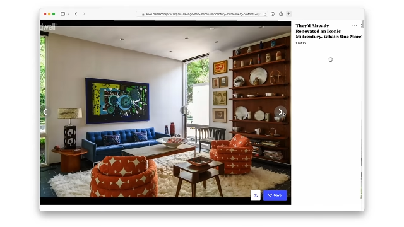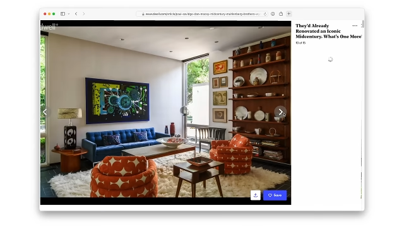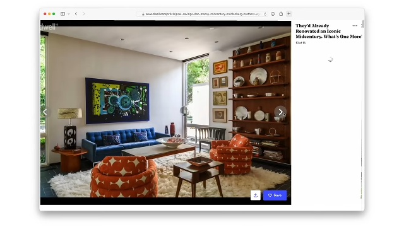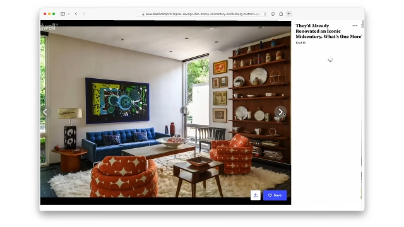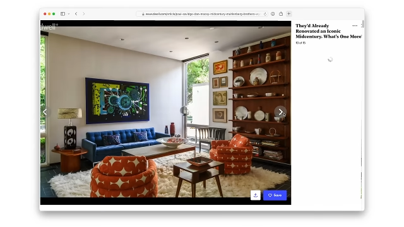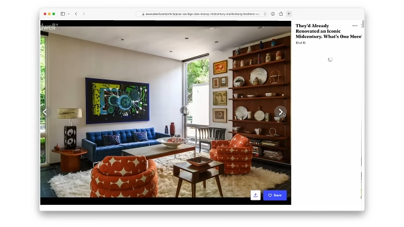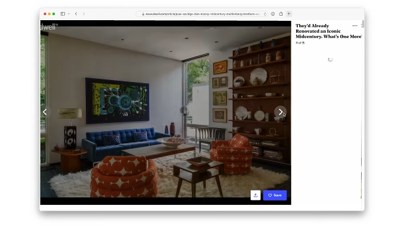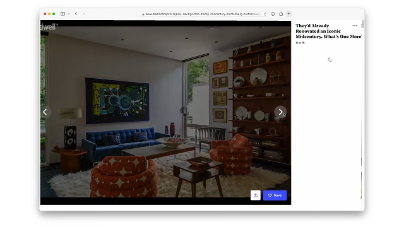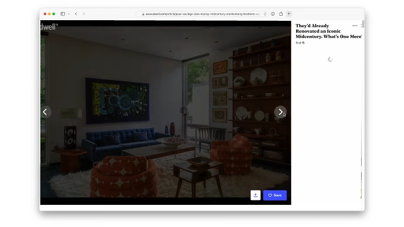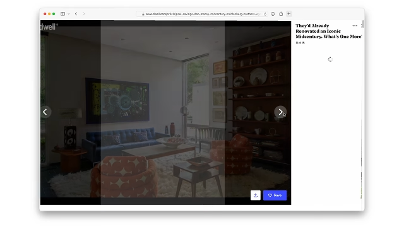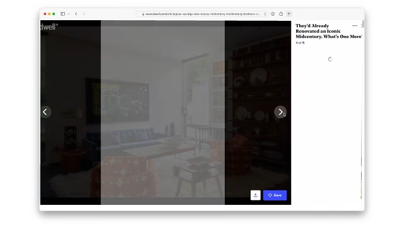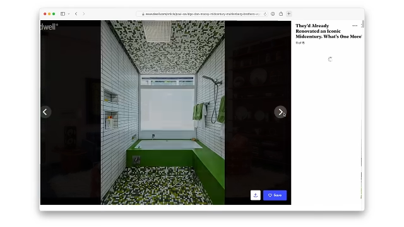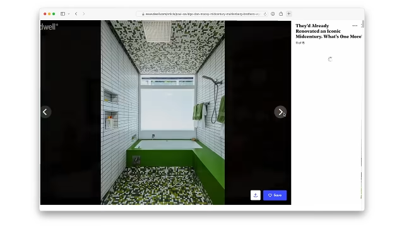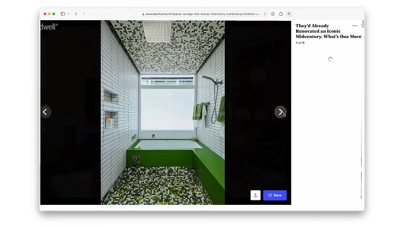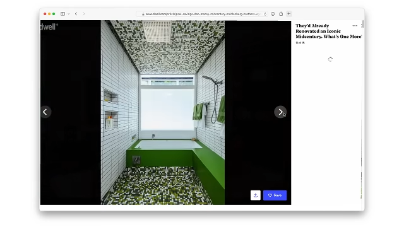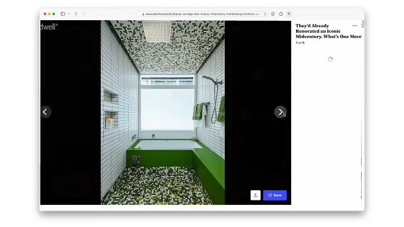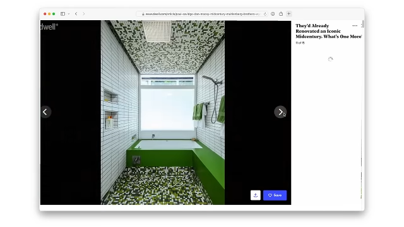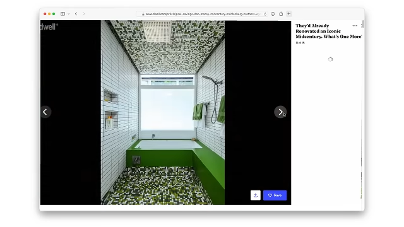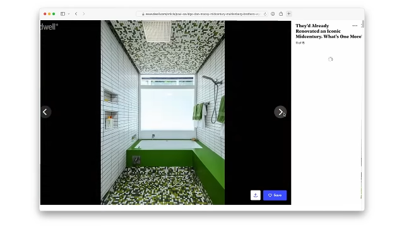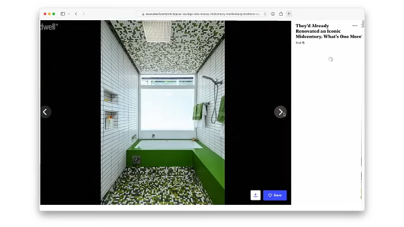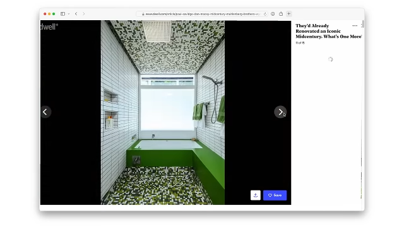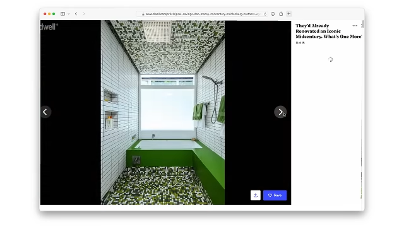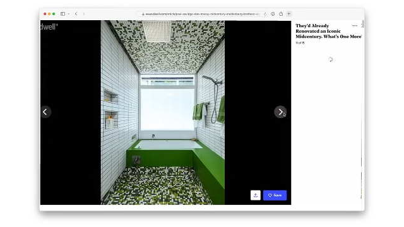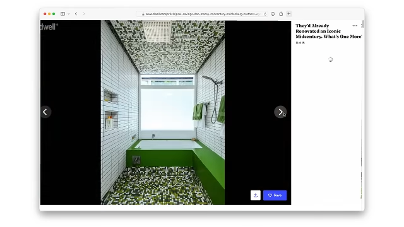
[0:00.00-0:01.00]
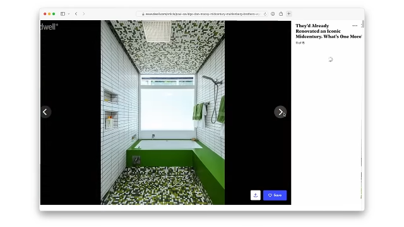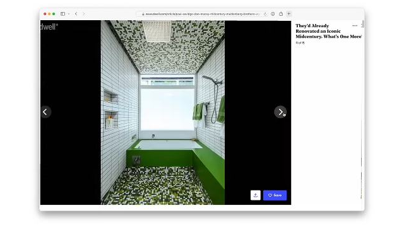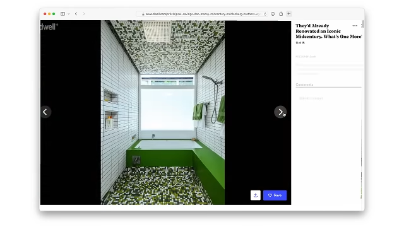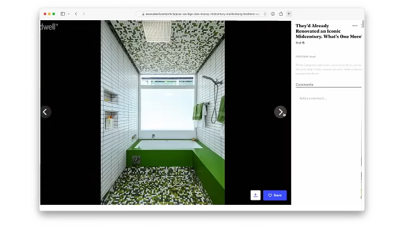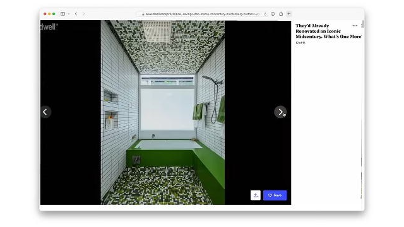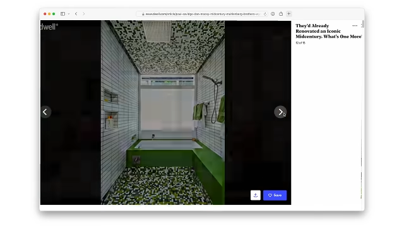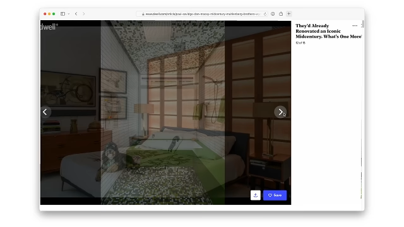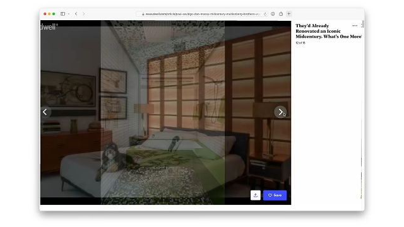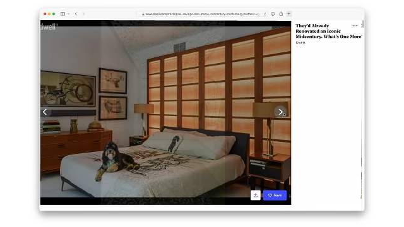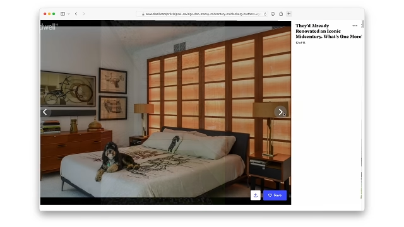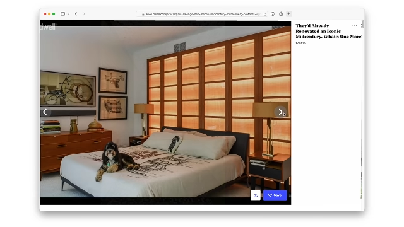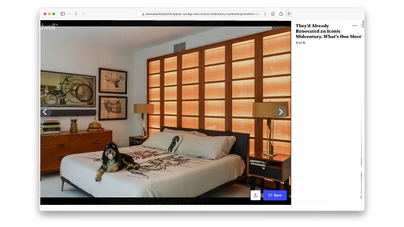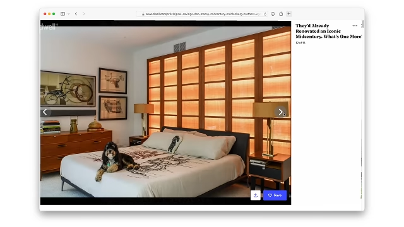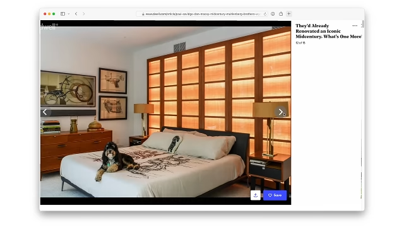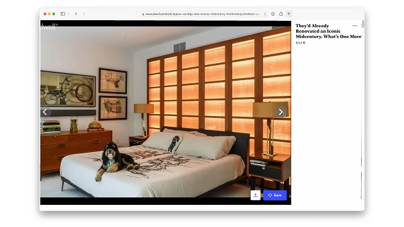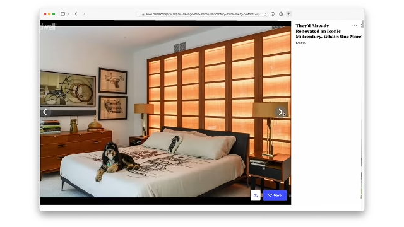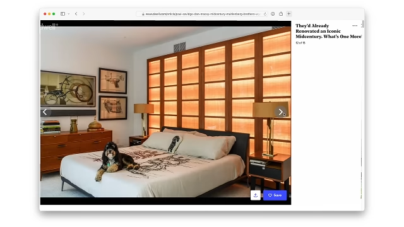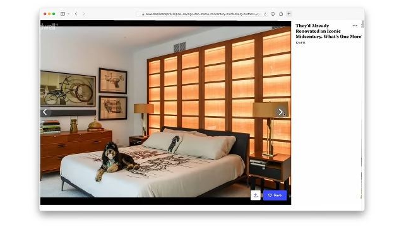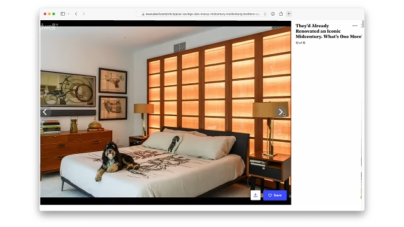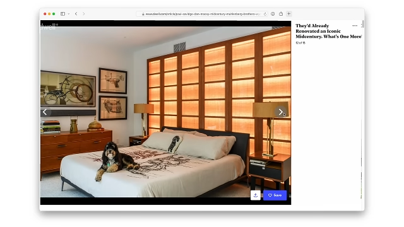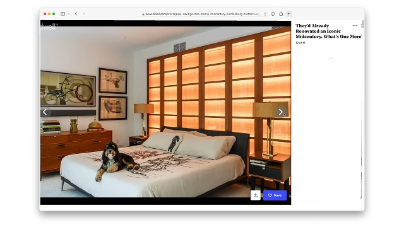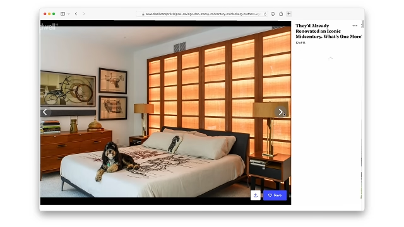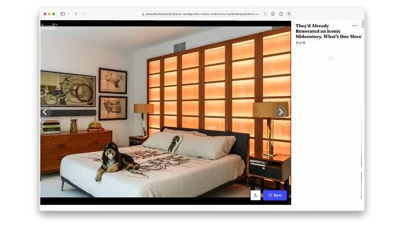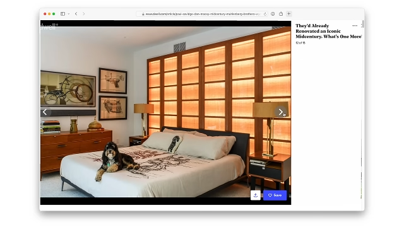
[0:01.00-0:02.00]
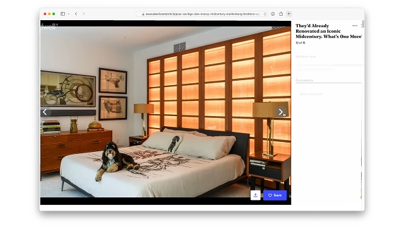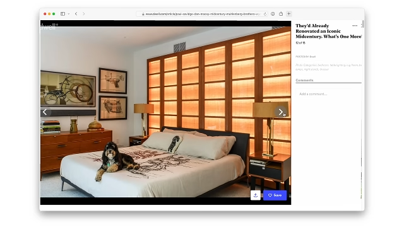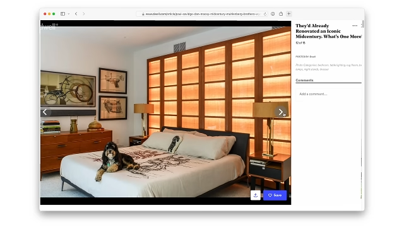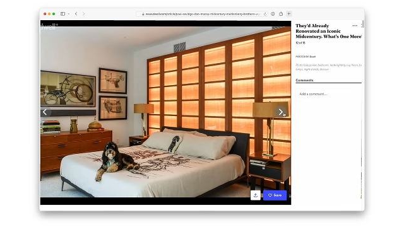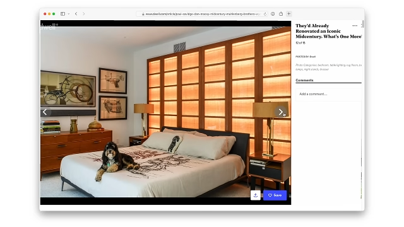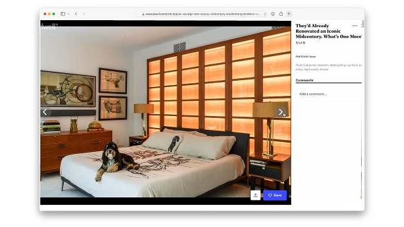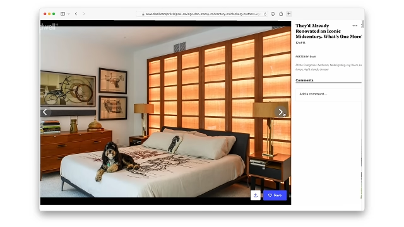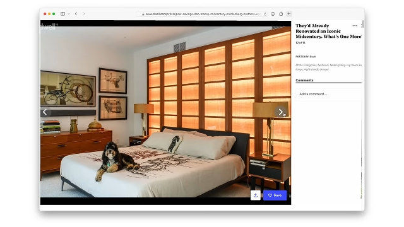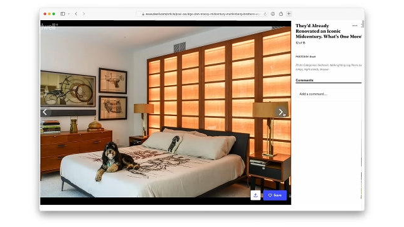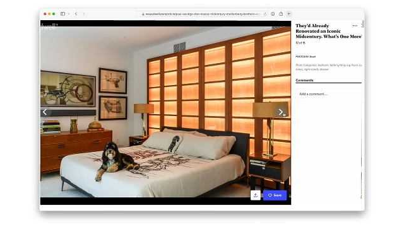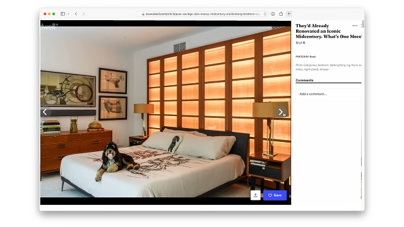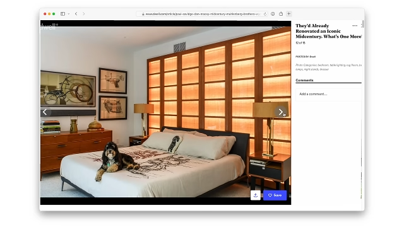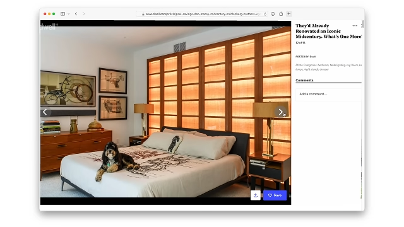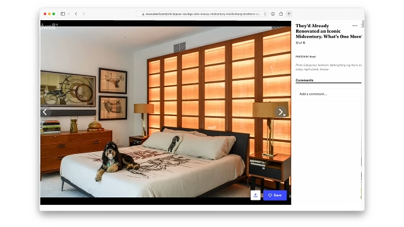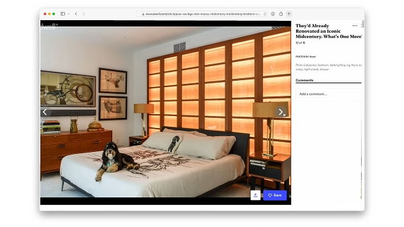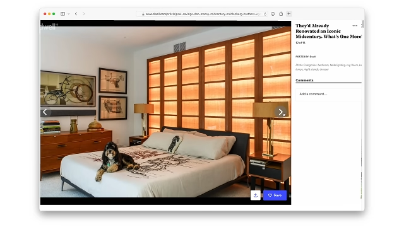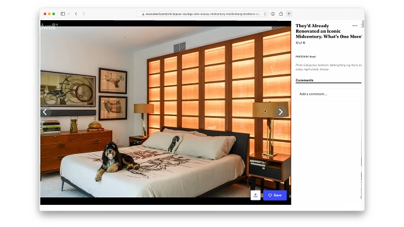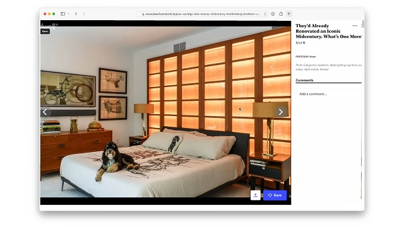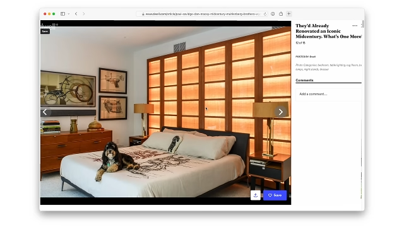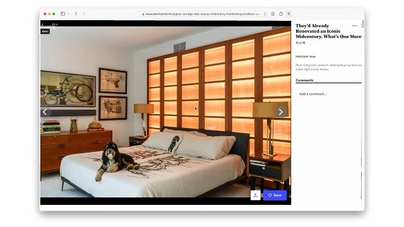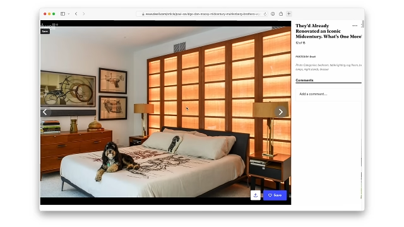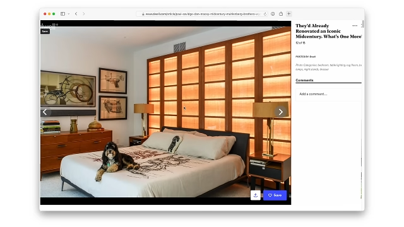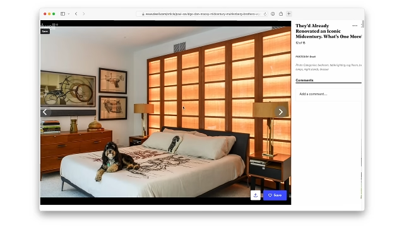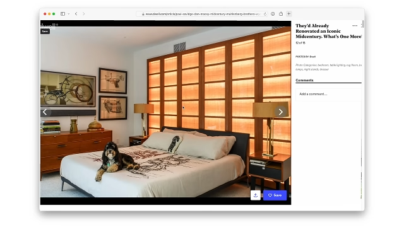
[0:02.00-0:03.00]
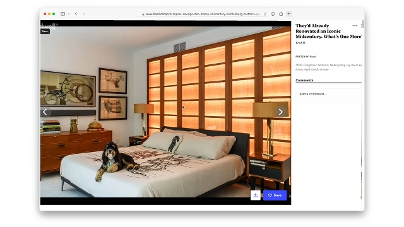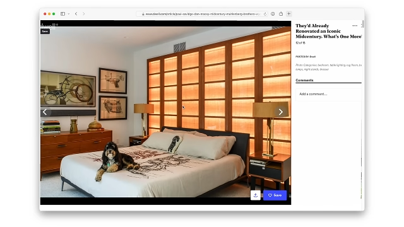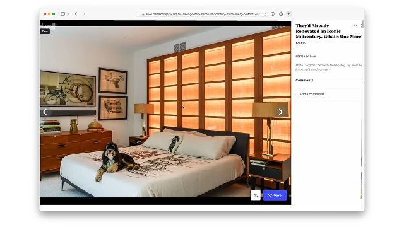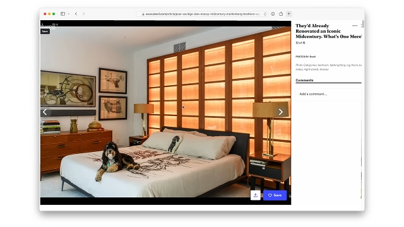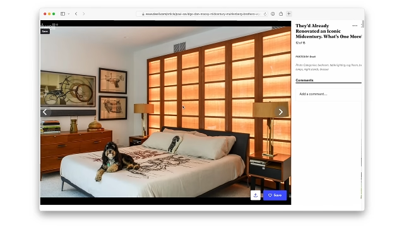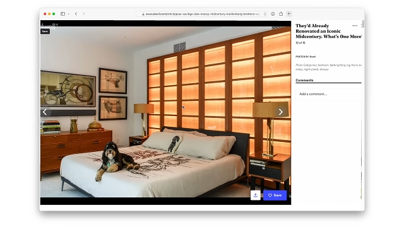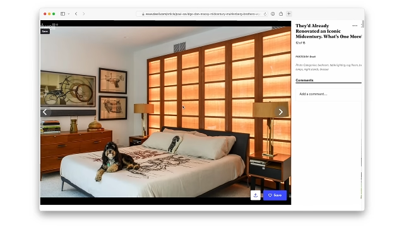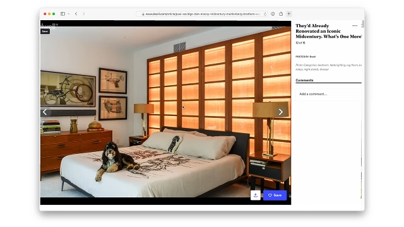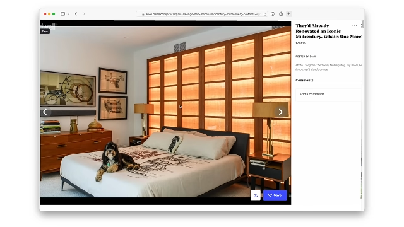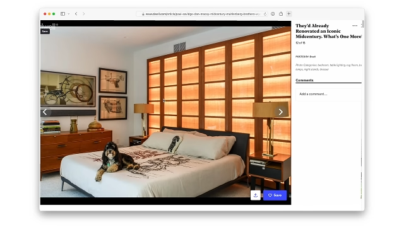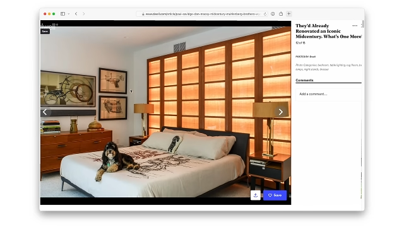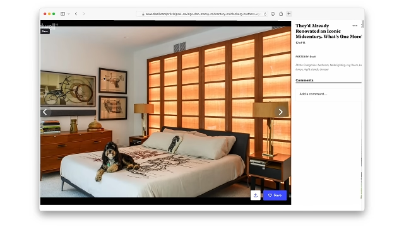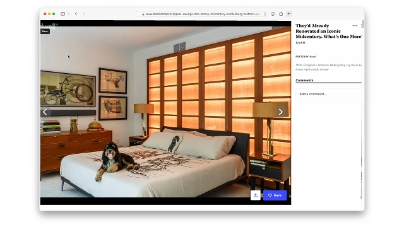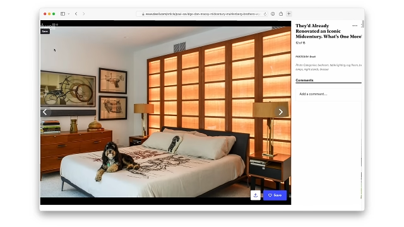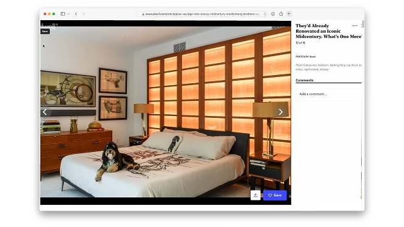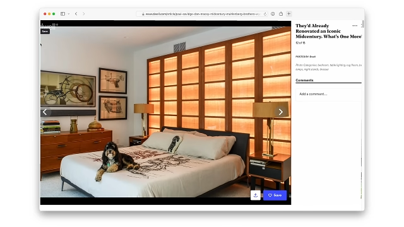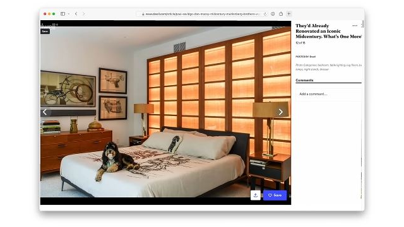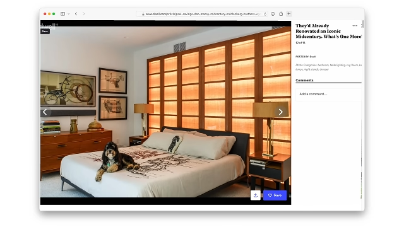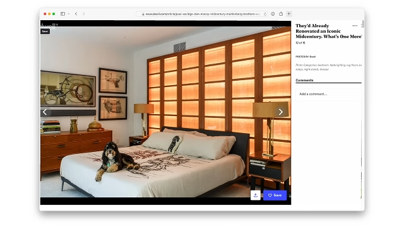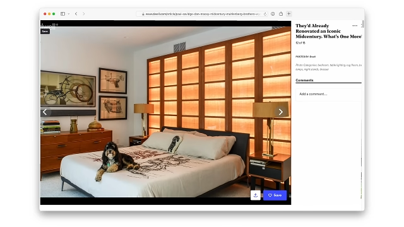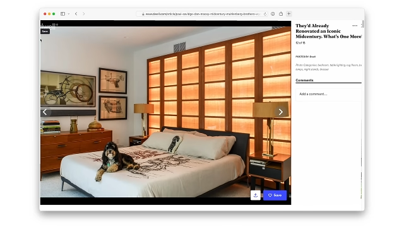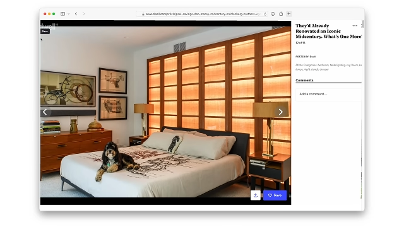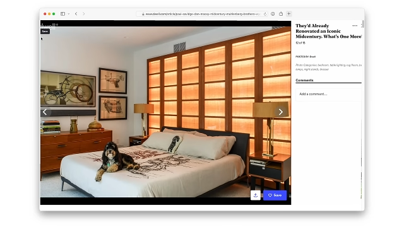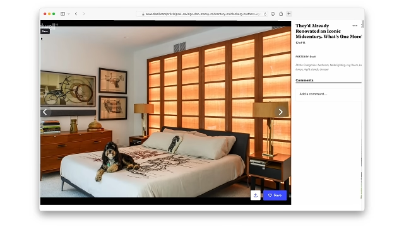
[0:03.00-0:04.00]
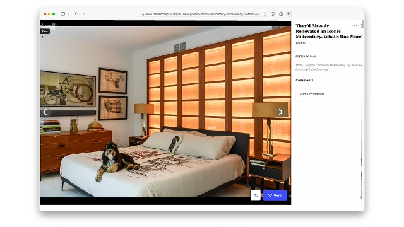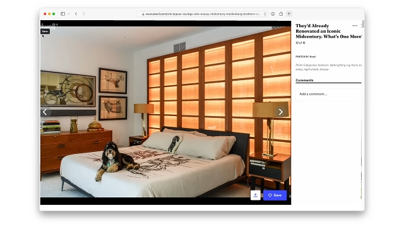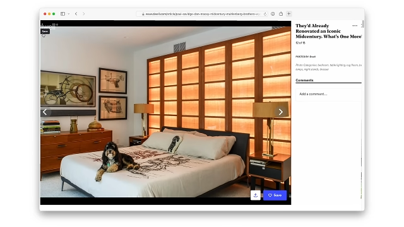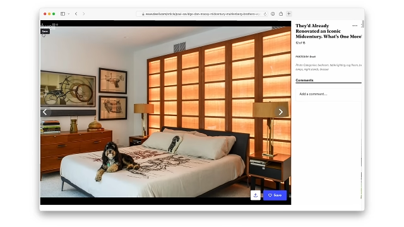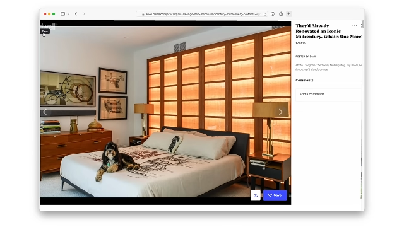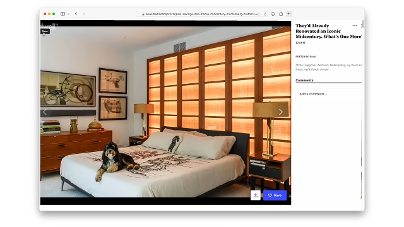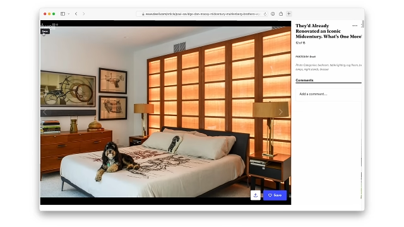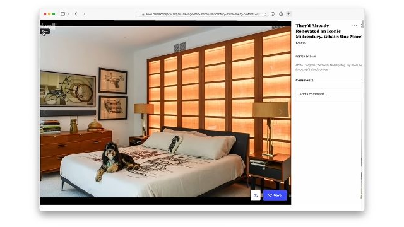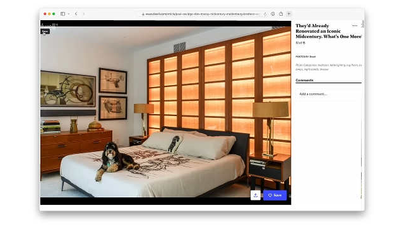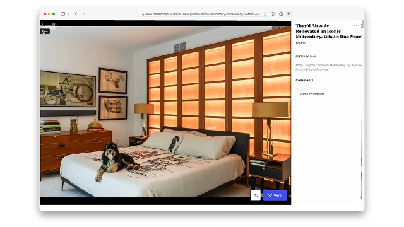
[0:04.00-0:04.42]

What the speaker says: (no speaker visible)